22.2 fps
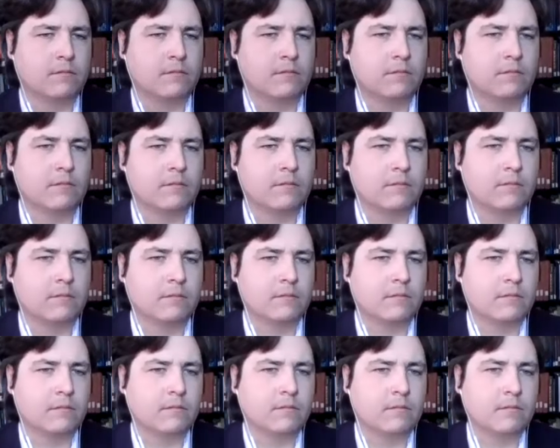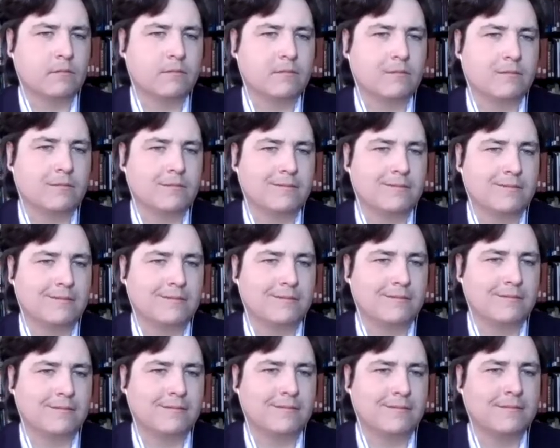
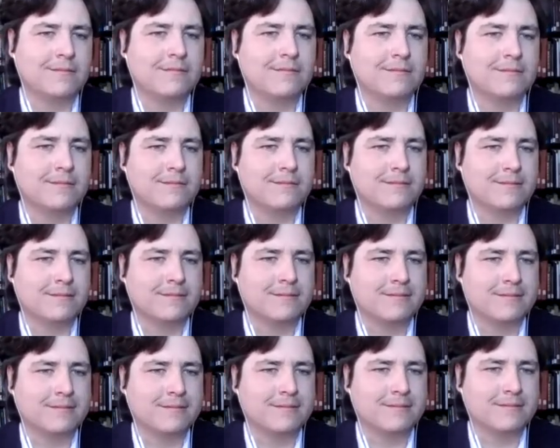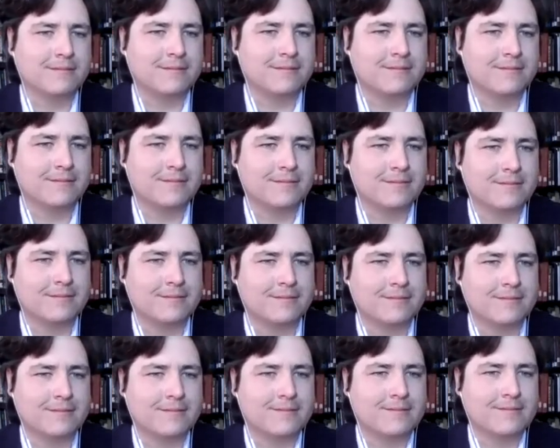
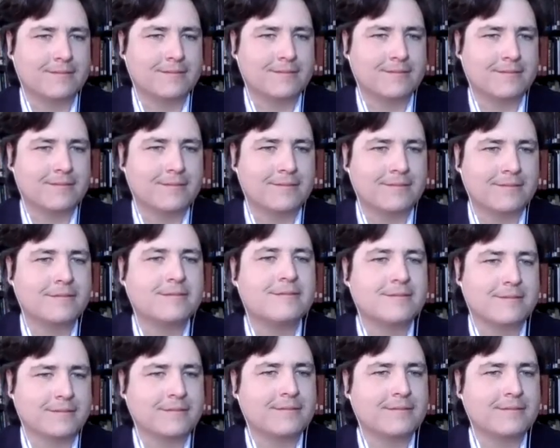The person shown says nothing.